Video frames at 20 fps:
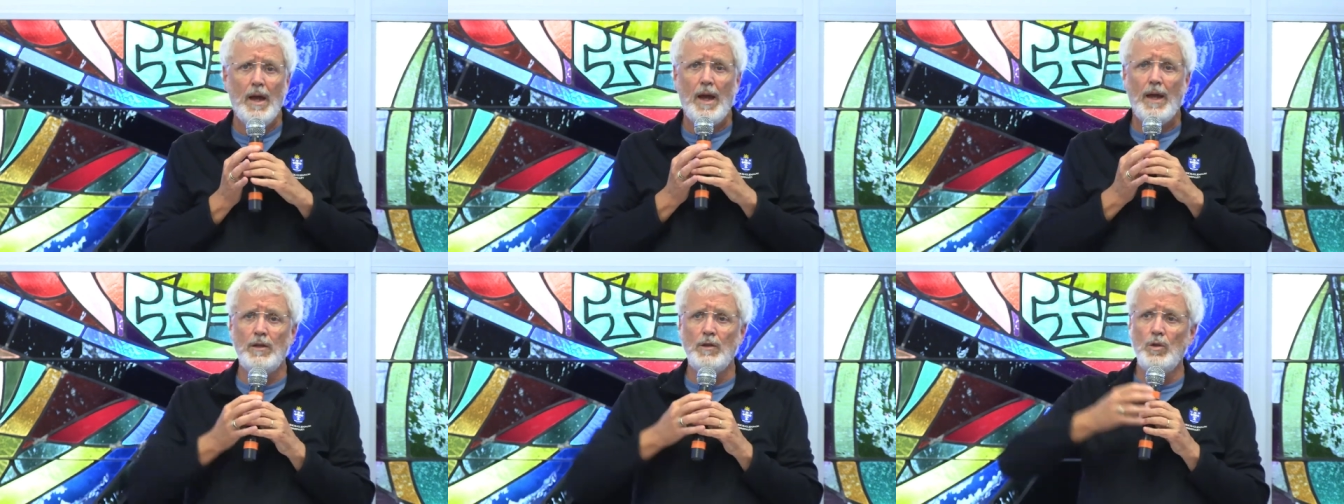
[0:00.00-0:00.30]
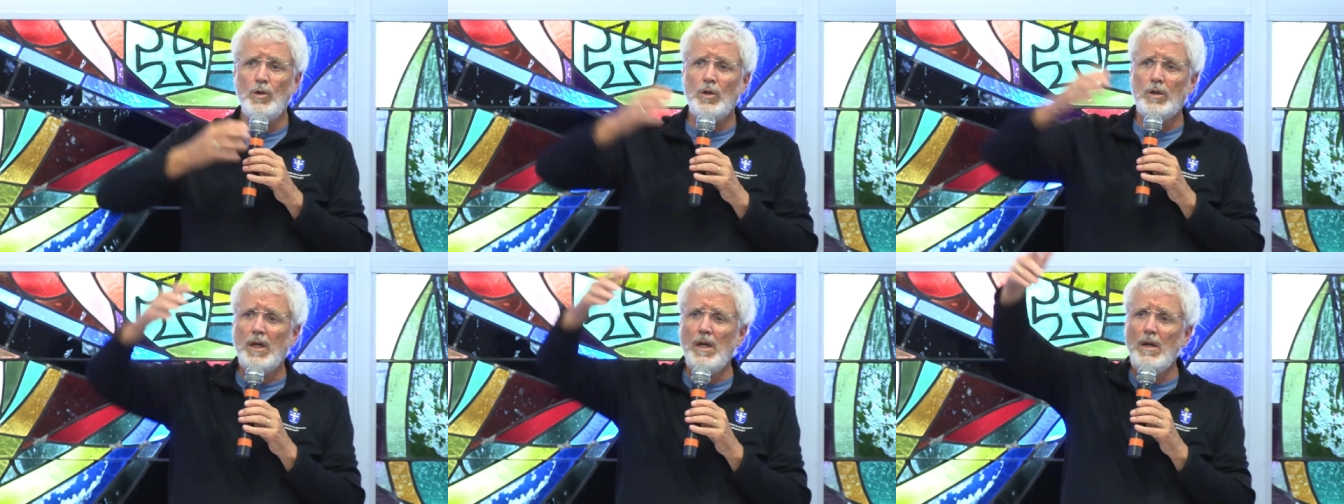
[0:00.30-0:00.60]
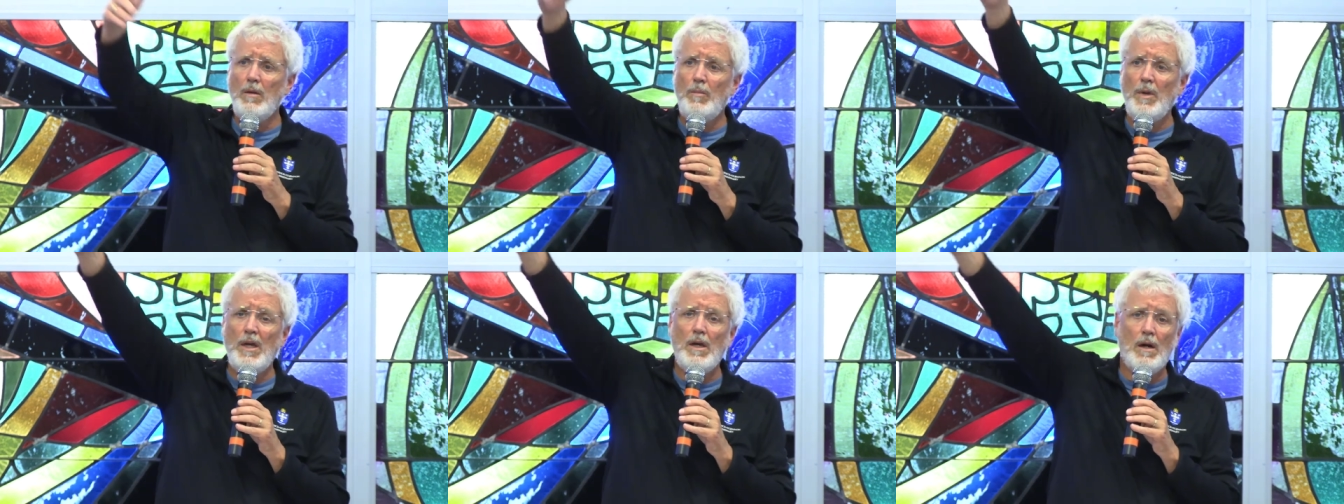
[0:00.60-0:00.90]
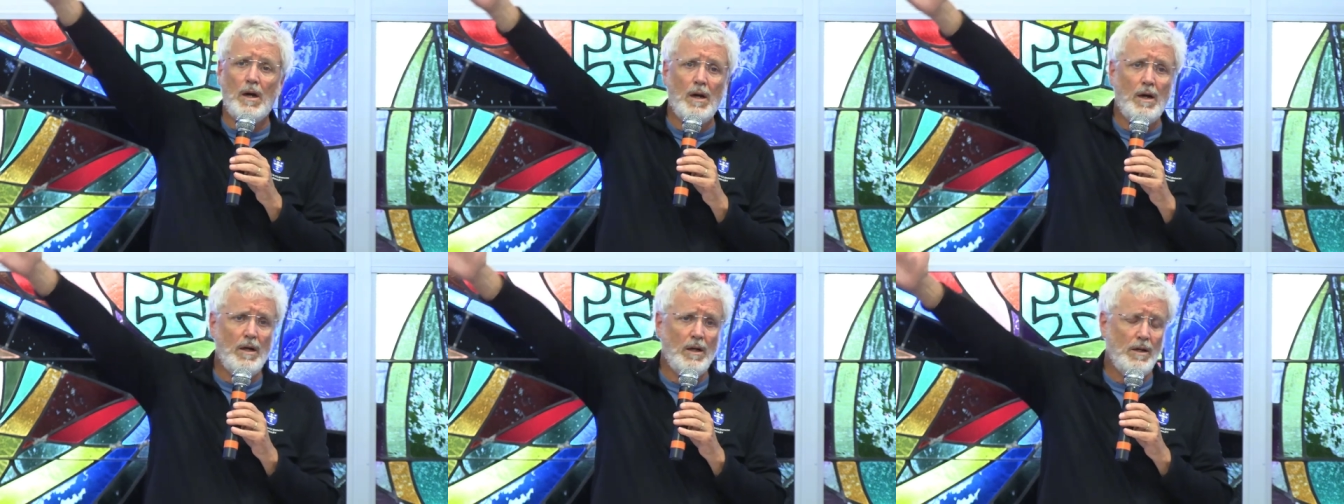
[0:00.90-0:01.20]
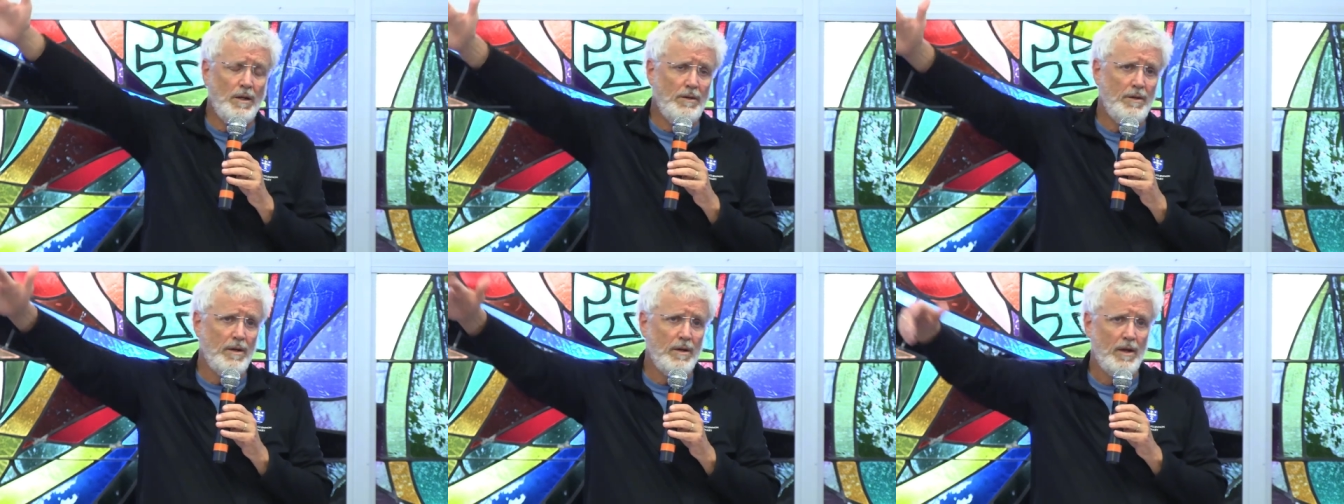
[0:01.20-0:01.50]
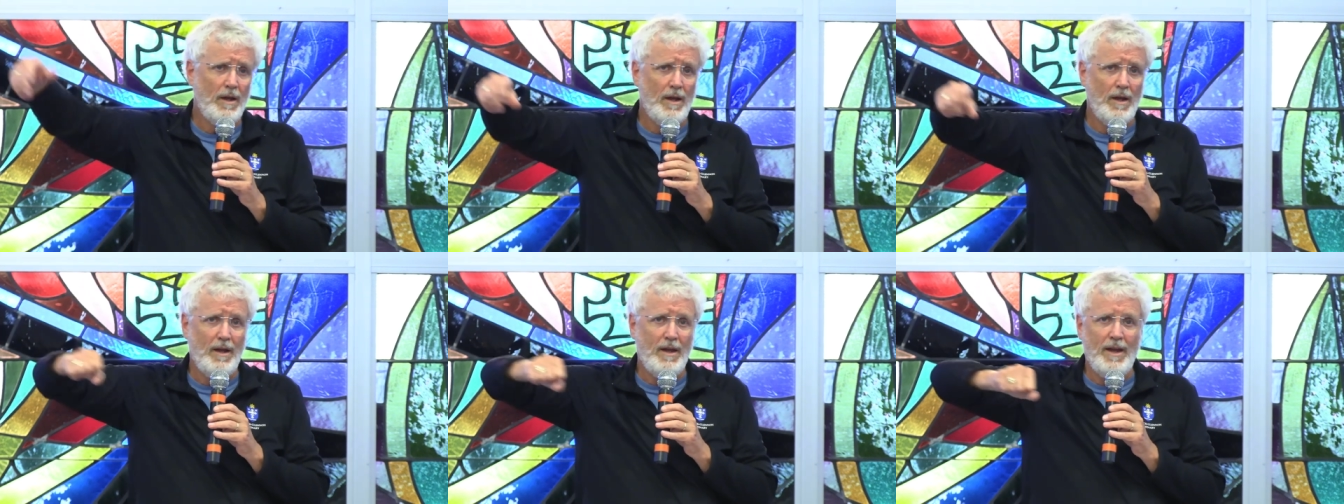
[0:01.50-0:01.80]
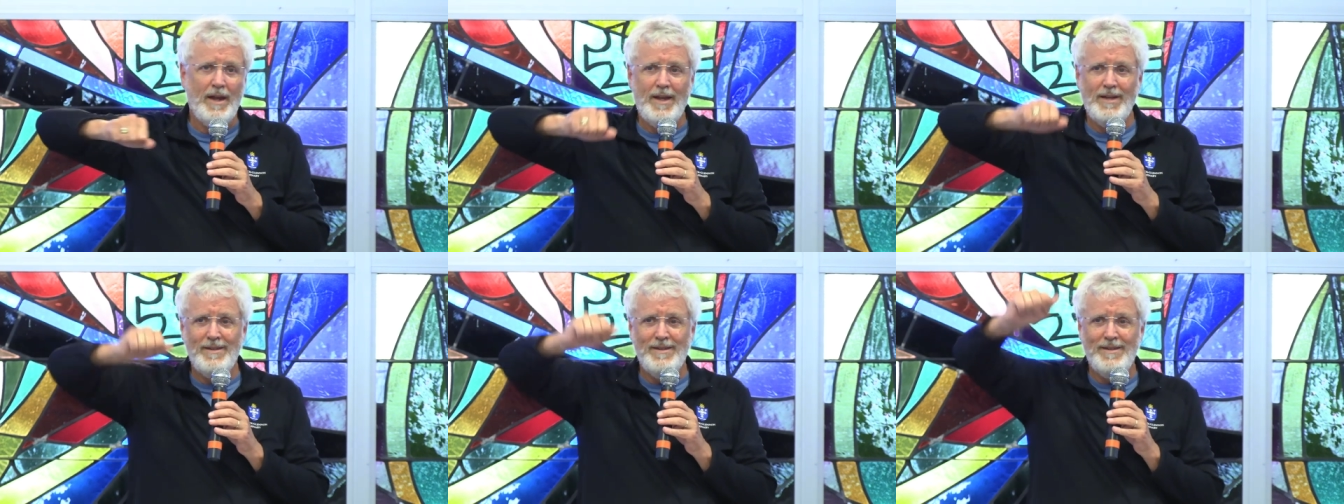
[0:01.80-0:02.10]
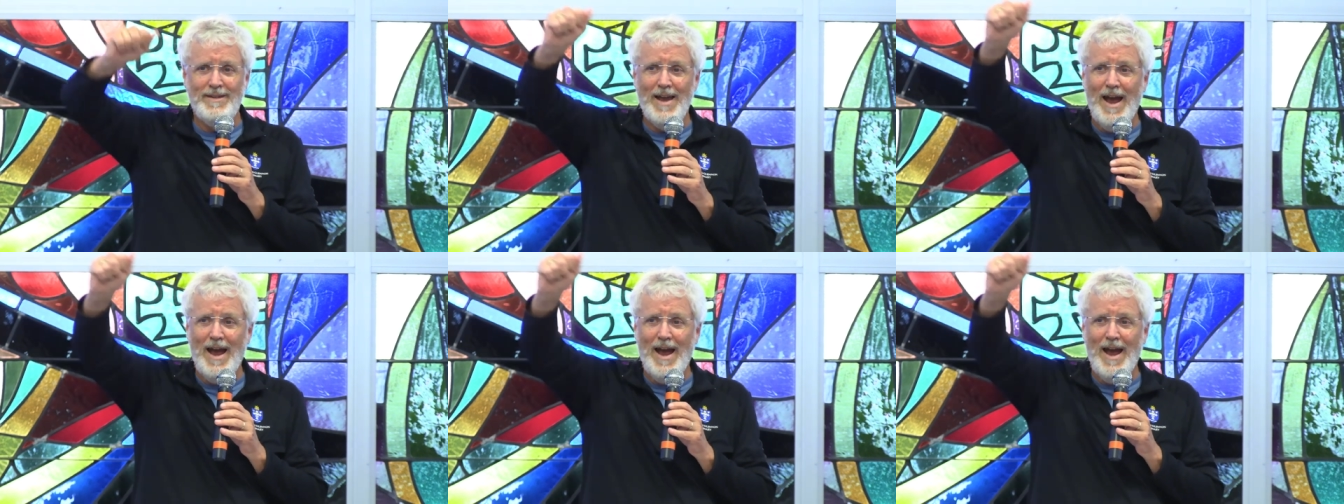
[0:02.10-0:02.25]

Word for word: and looking beyond and